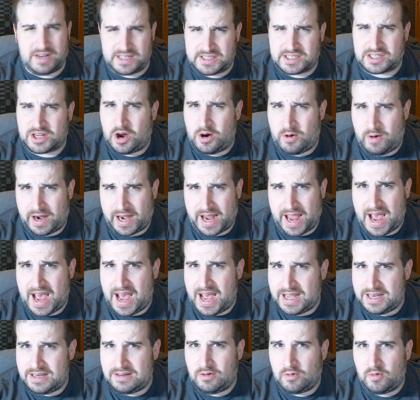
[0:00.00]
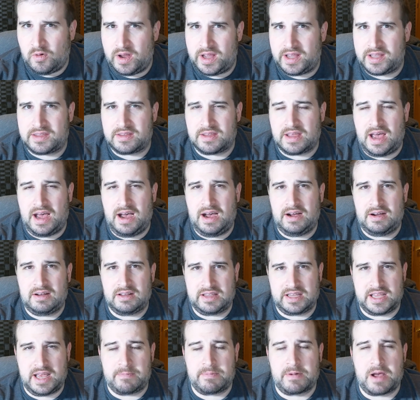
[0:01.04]
going on with
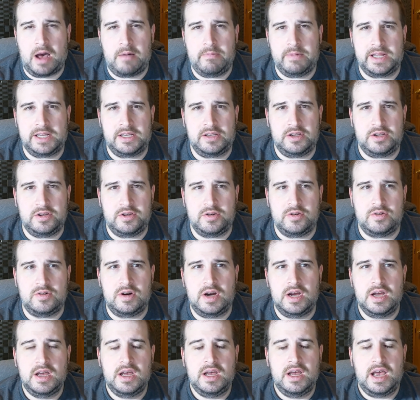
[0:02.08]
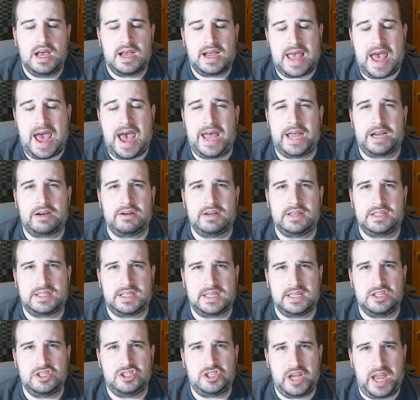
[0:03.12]
the upcoming new Congress
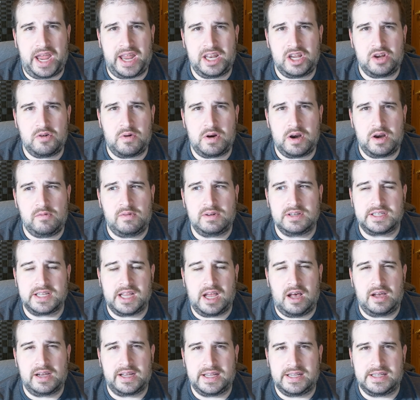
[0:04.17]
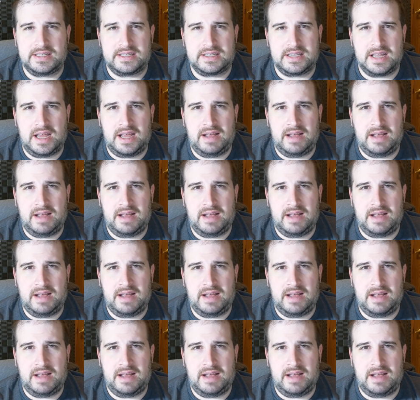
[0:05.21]
in January once they all get